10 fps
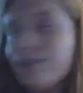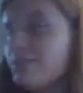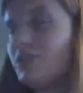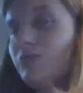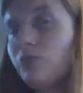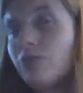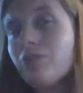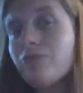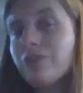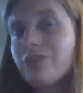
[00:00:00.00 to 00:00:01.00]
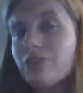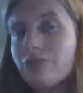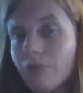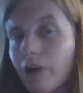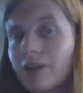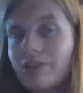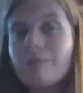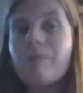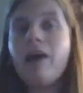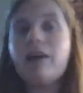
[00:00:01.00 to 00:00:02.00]
This is one of the reasons why
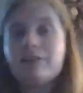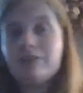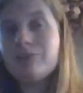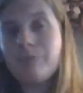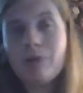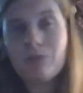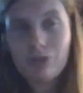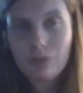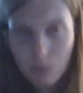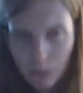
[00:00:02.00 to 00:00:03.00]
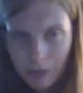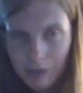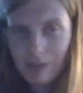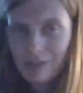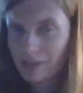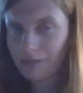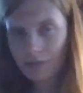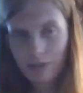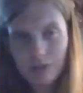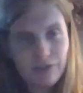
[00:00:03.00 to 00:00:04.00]
it's a bad idea to poach orchids
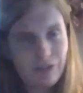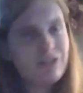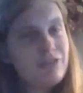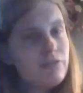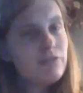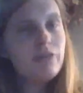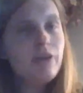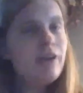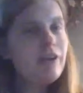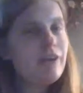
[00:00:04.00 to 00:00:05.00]
if the concern